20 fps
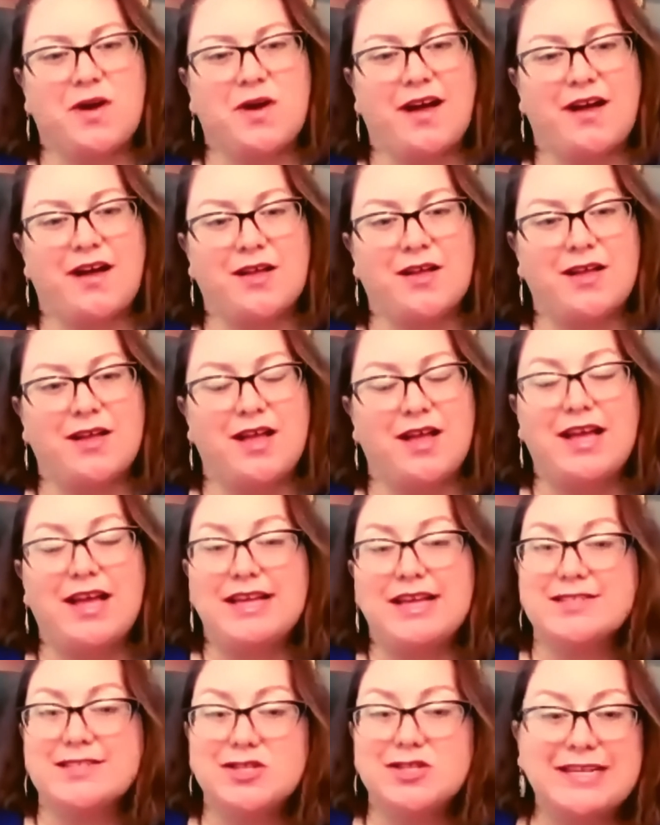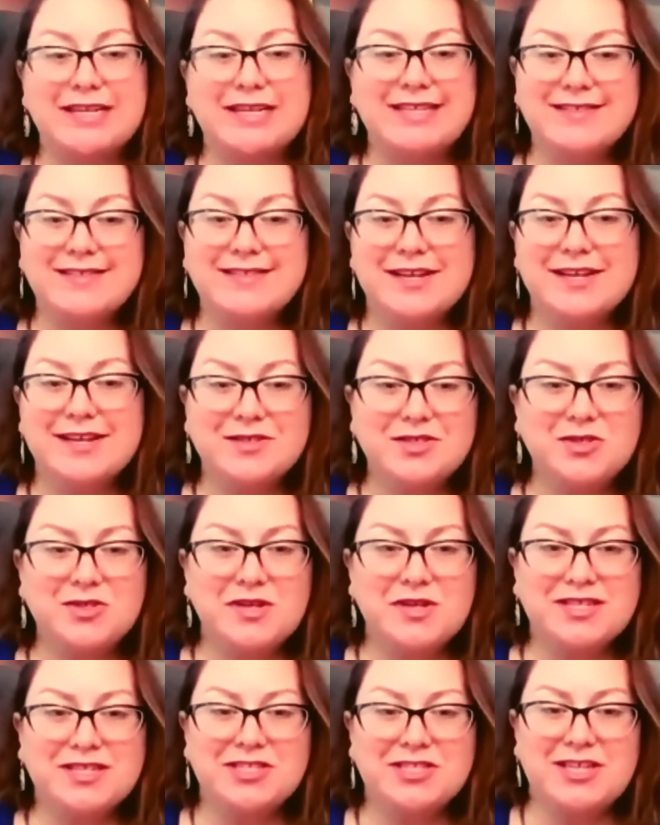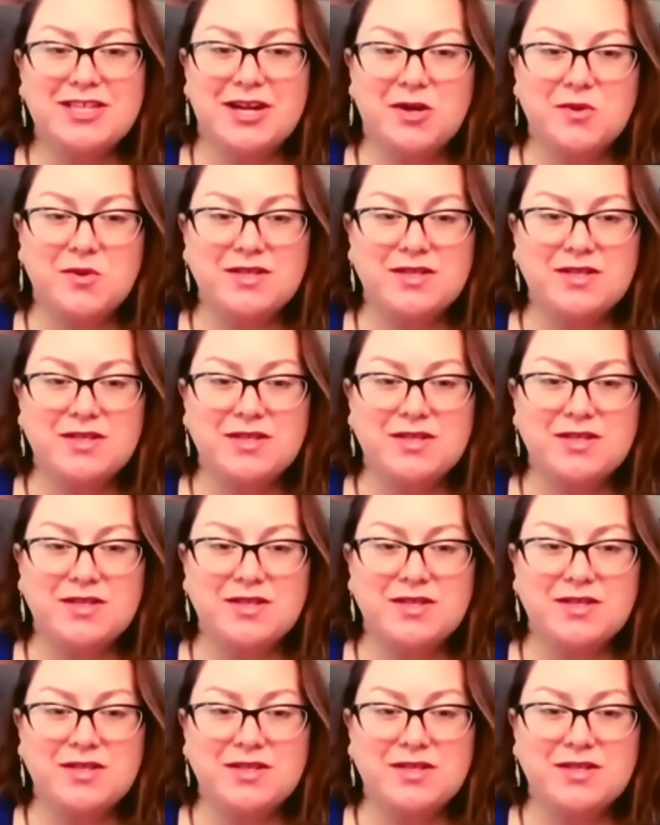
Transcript: Well, is there anything else you want to share